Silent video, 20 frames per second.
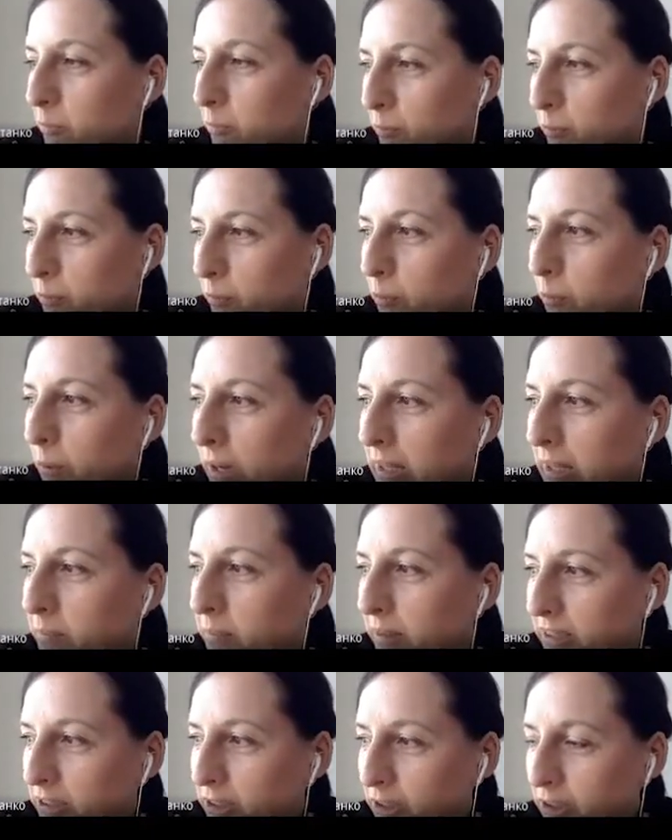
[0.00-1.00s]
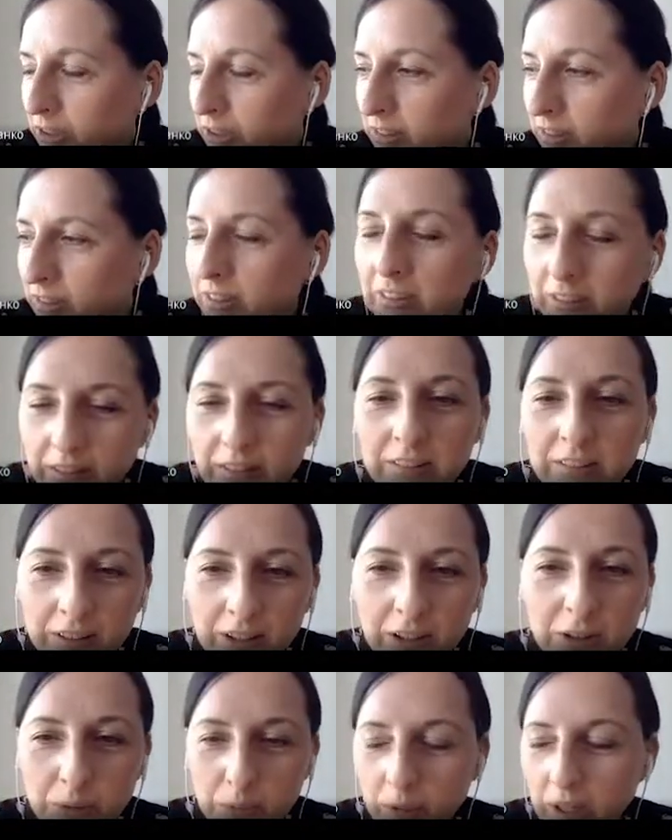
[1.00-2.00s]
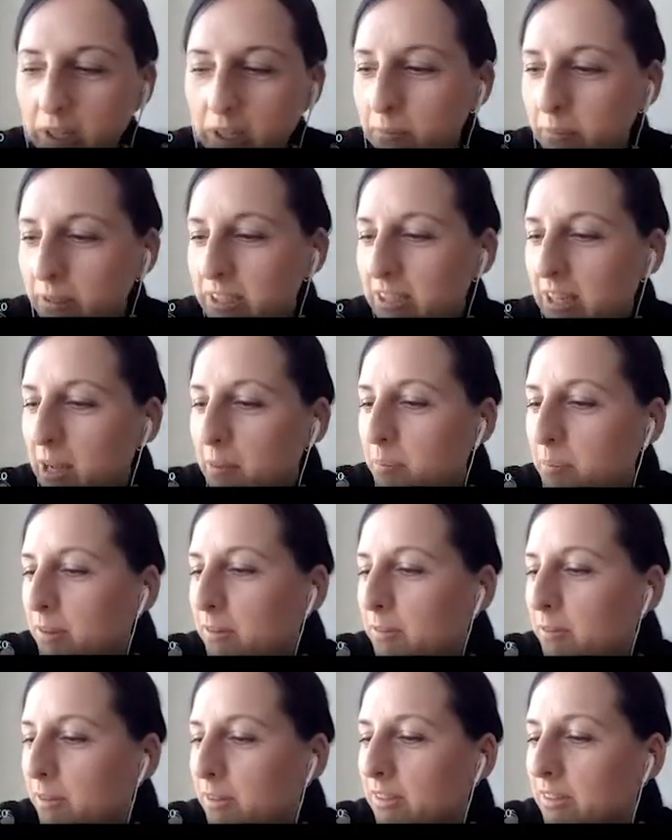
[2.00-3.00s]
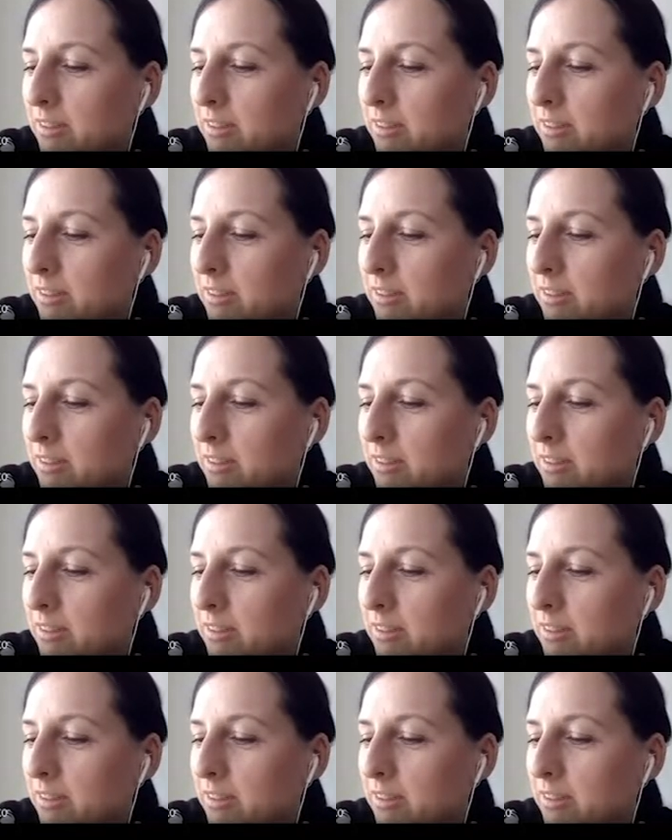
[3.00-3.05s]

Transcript: one person, not one, but couple of